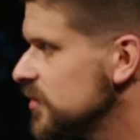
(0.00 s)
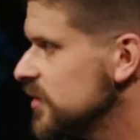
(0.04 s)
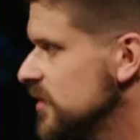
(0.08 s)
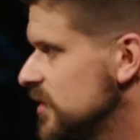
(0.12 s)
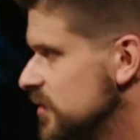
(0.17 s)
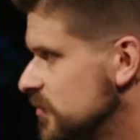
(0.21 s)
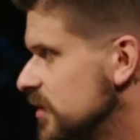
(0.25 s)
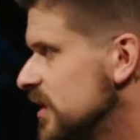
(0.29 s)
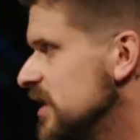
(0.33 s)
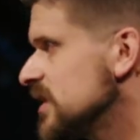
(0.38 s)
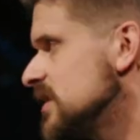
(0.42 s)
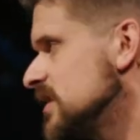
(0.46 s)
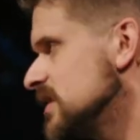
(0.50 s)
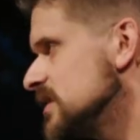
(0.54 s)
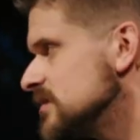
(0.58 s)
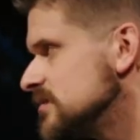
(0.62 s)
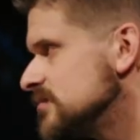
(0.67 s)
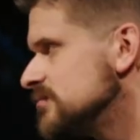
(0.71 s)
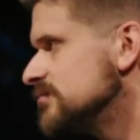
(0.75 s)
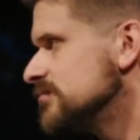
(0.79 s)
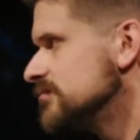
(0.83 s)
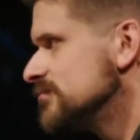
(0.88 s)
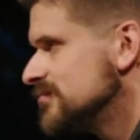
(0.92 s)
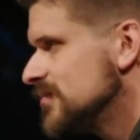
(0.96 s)
to bet that
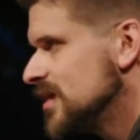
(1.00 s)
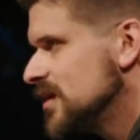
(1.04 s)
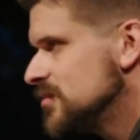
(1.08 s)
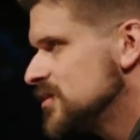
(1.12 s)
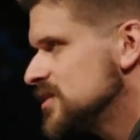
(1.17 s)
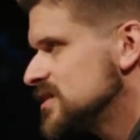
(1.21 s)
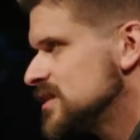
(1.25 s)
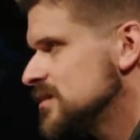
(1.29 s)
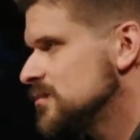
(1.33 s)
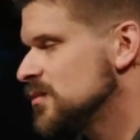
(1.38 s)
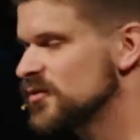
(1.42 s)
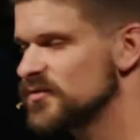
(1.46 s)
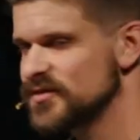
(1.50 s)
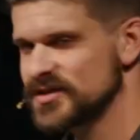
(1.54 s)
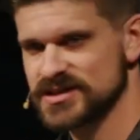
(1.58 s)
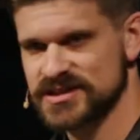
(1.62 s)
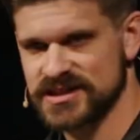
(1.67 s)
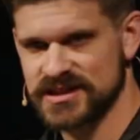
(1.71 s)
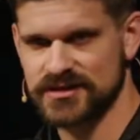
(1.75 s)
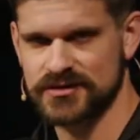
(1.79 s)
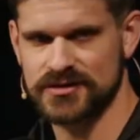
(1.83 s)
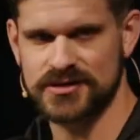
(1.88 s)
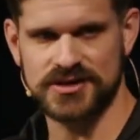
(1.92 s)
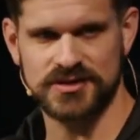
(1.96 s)
maybe some of us
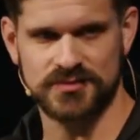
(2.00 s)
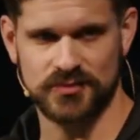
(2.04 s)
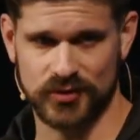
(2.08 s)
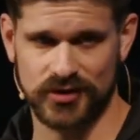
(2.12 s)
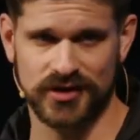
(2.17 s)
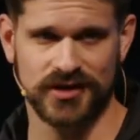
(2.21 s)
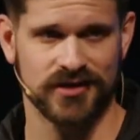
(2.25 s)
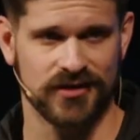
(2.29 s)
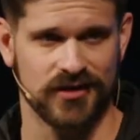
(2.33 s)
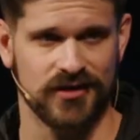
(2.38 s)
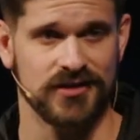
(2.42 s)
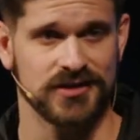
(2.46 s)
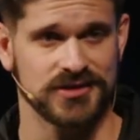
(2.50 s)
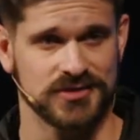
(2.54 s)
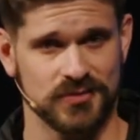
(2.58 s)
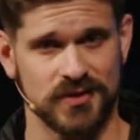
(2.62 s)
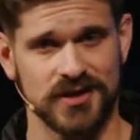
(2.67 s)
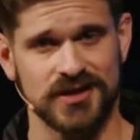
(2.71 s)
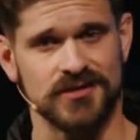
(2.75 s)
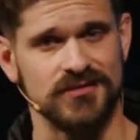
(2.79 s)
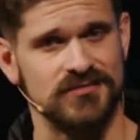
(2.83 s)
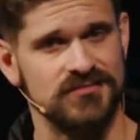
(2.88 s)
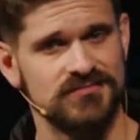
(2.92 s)
here this morning are as well.